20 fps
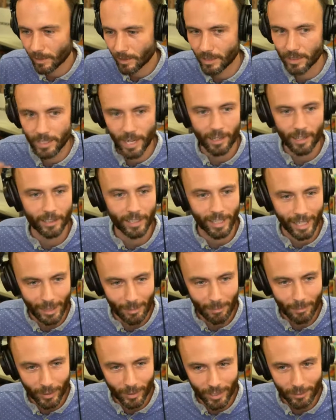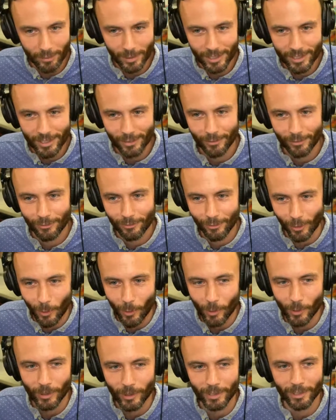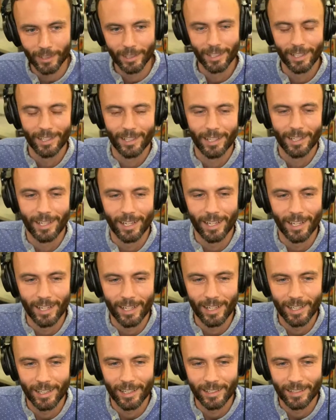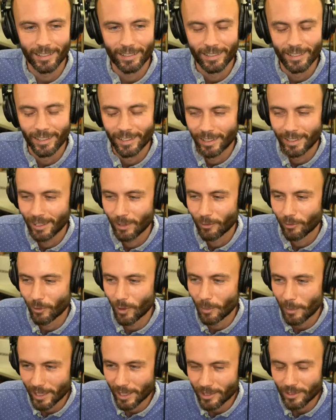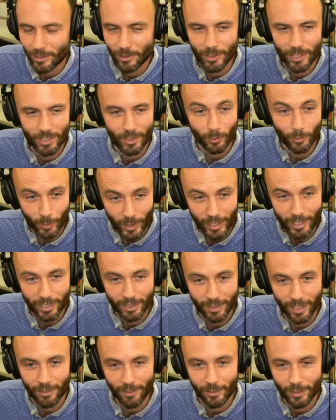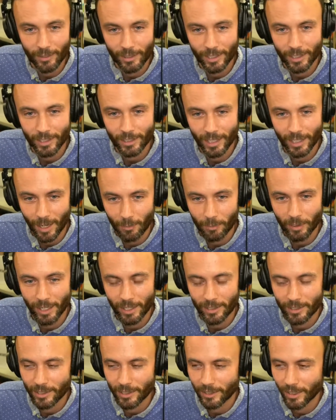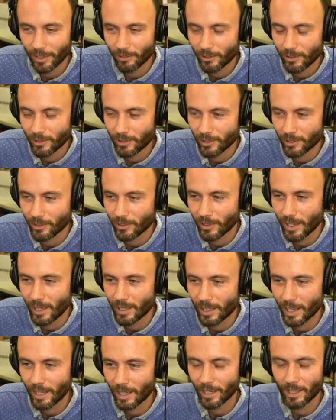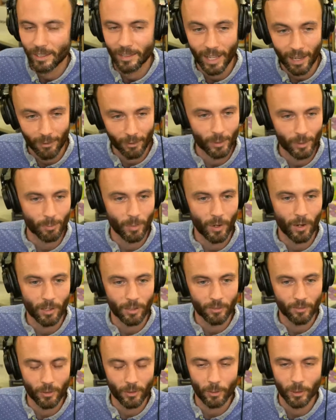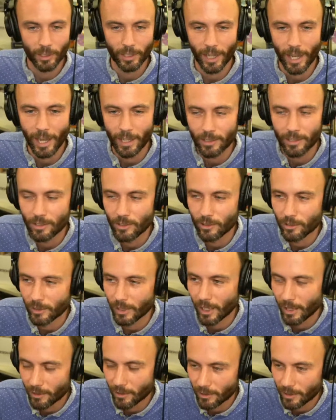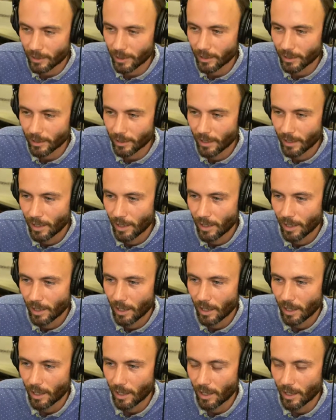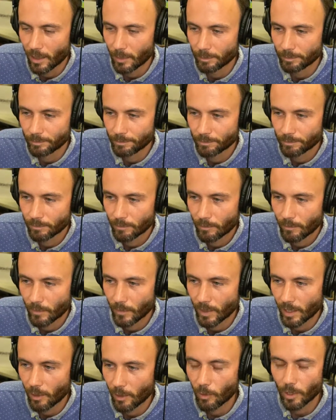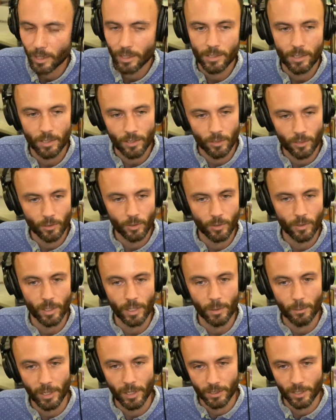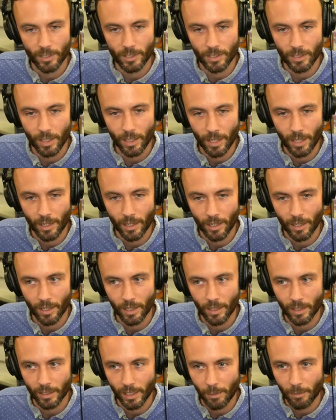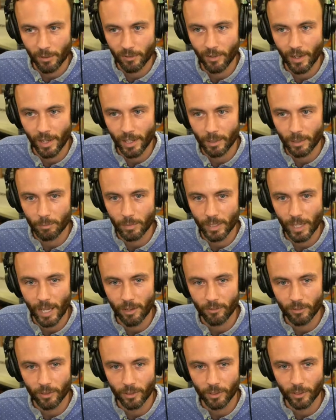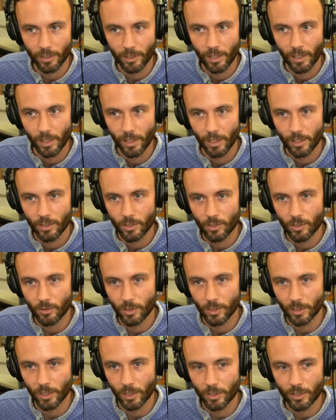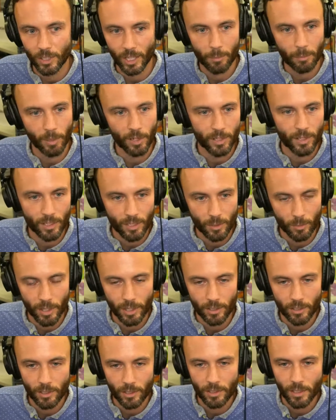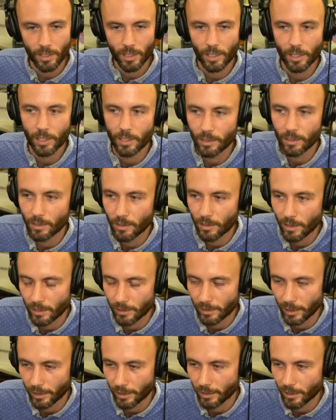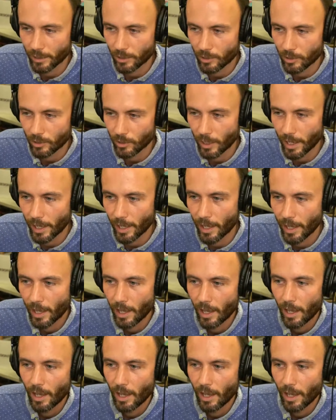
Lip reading: entire game pretty much uh, for my students' reading level and comprehension level. So I that was part of the work I had to do. Another thing that I wanted to do, I mentioned gamifying behavior to encourage like participation and things like this. So I